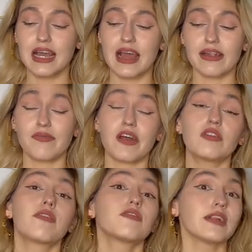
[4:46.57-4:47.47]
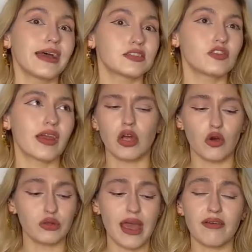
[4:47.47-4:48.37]
and very flattering
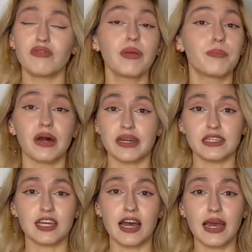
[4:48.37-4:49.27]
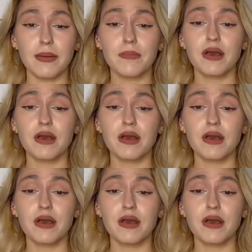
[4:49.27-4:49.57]
on every body type.